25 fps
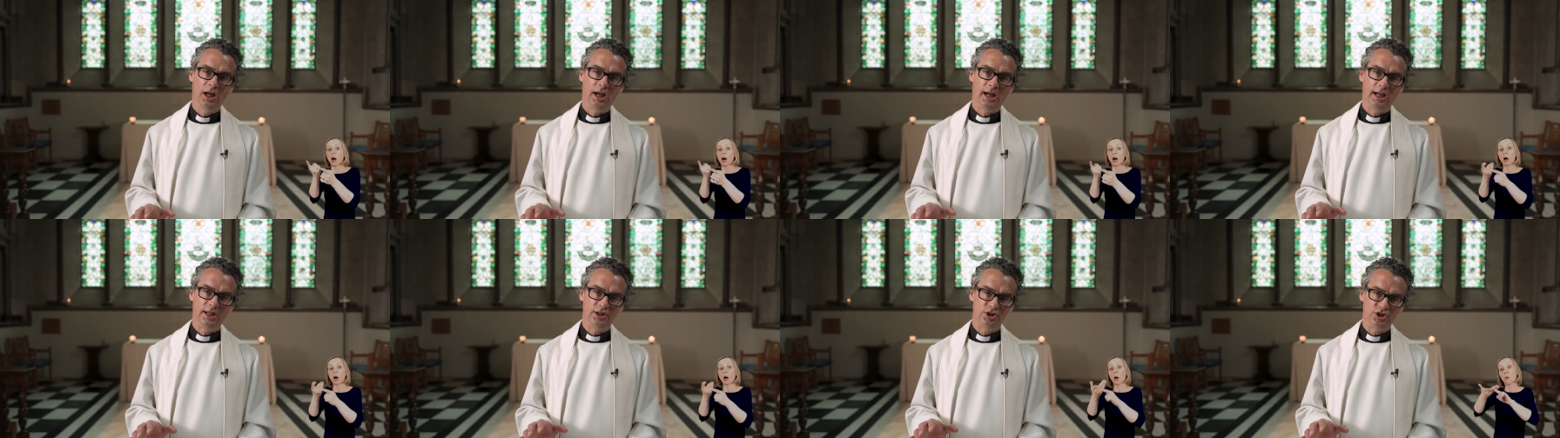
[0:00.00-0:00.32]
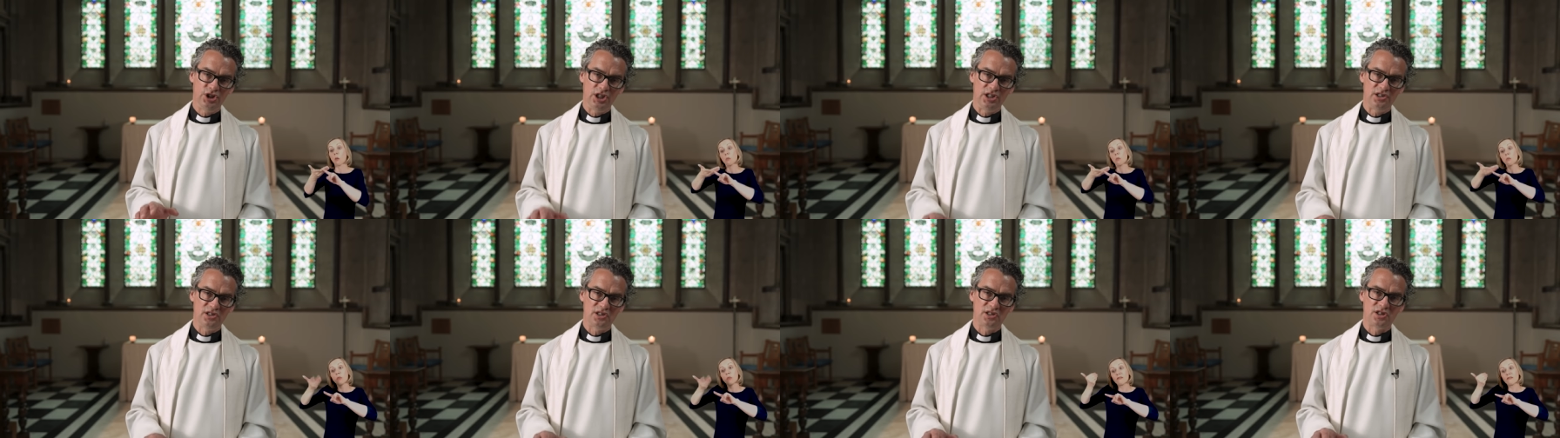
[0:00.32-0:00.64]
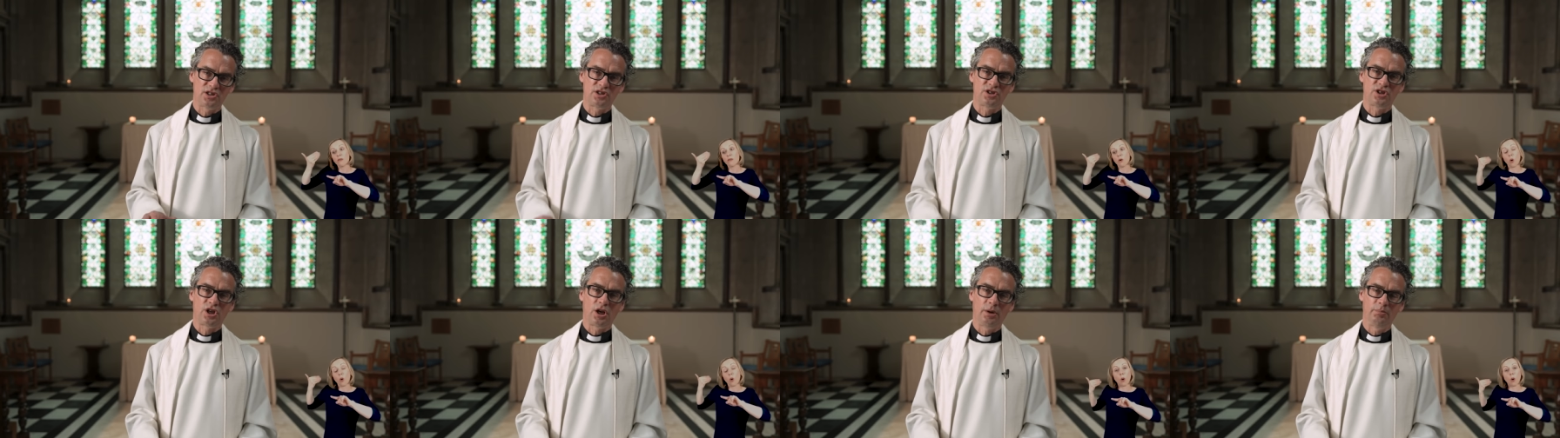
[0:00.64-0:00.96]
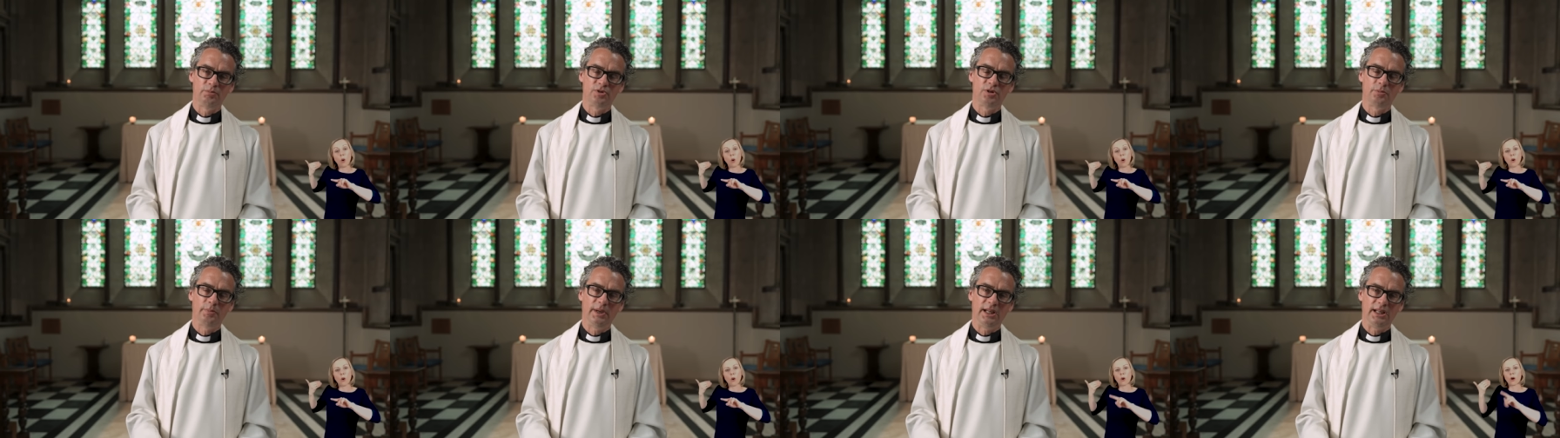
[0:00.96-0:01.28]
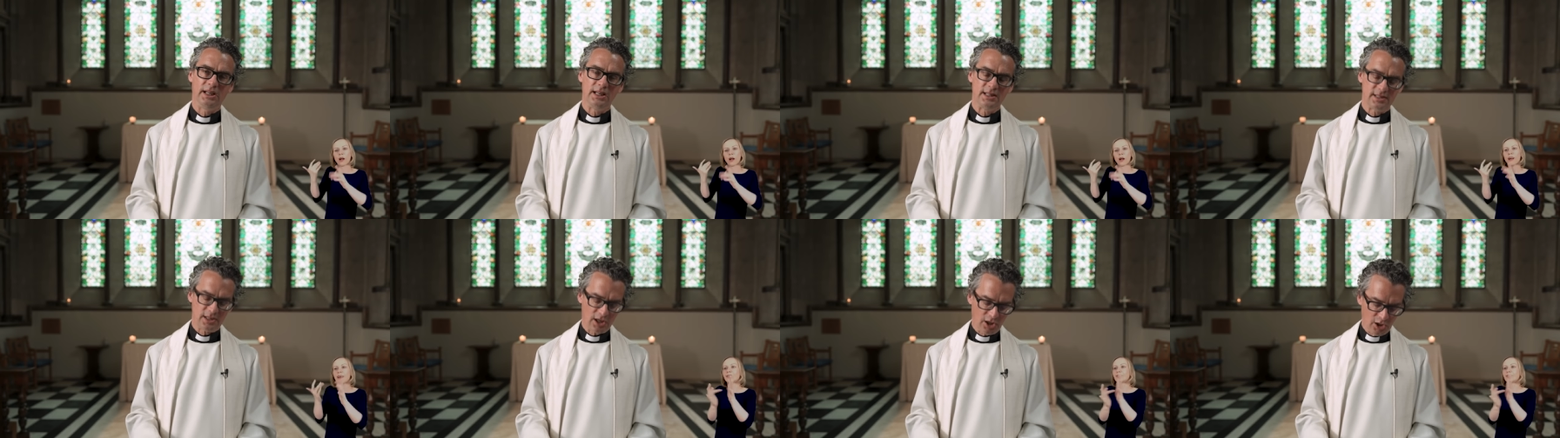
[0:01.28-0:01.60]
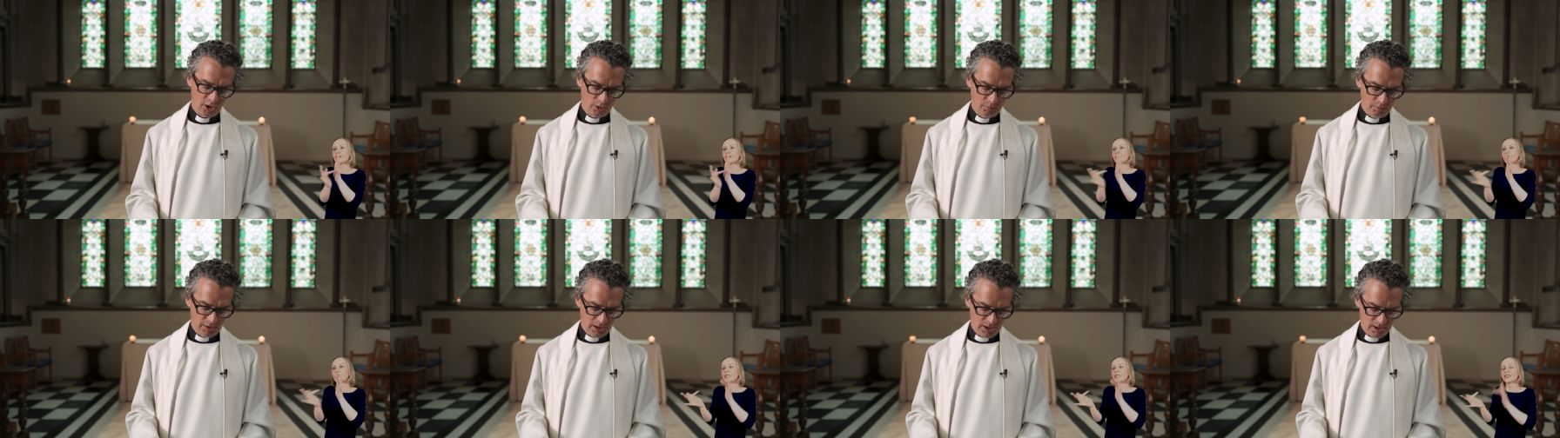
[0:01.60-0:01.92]
and Jesus has come to make his
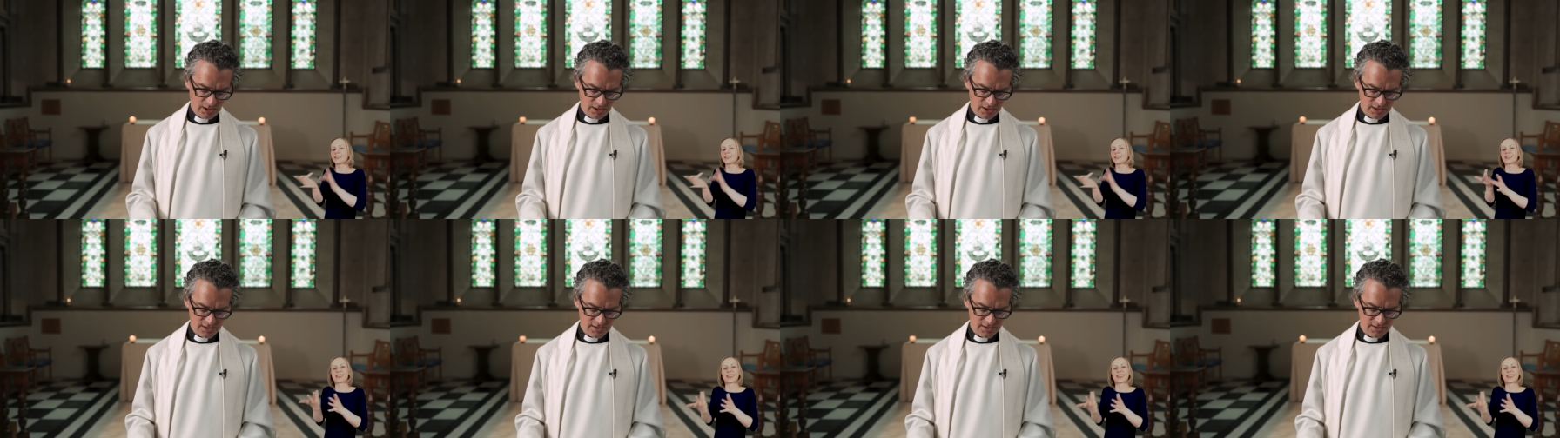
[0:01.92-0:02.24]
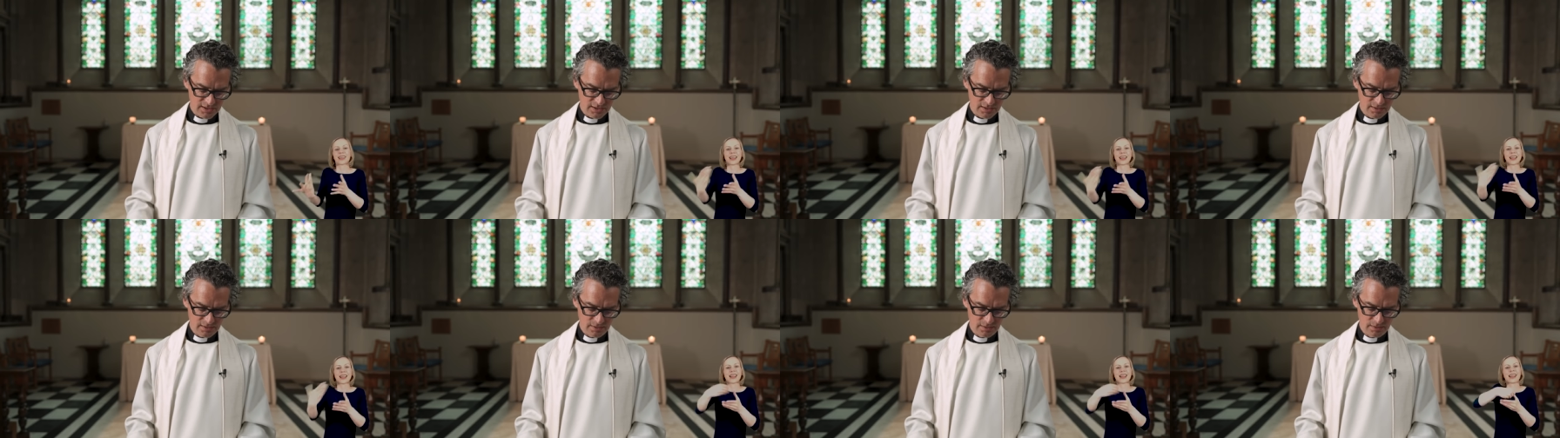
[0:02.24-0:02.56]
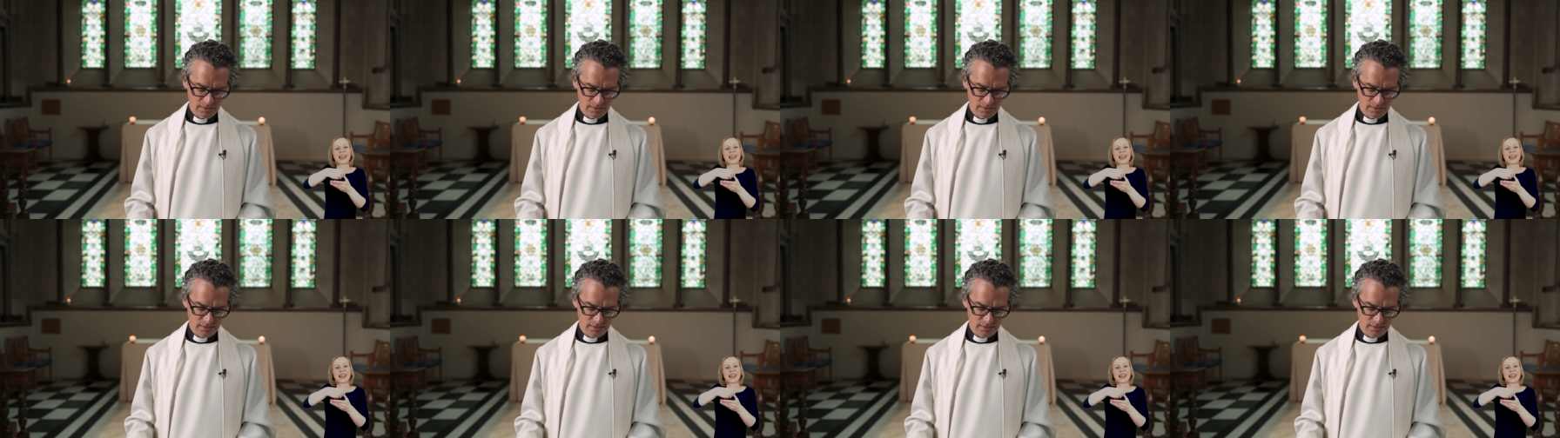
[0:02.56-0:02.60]
home in us.